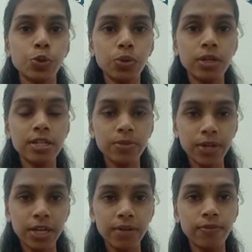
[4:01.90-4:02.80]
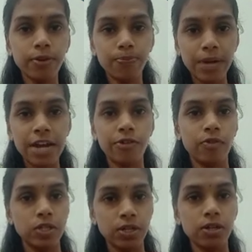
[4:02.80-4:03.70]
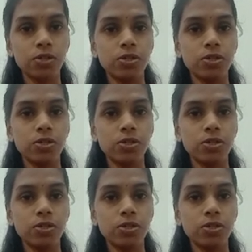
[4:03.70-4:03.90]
culture medium for plant regeneration.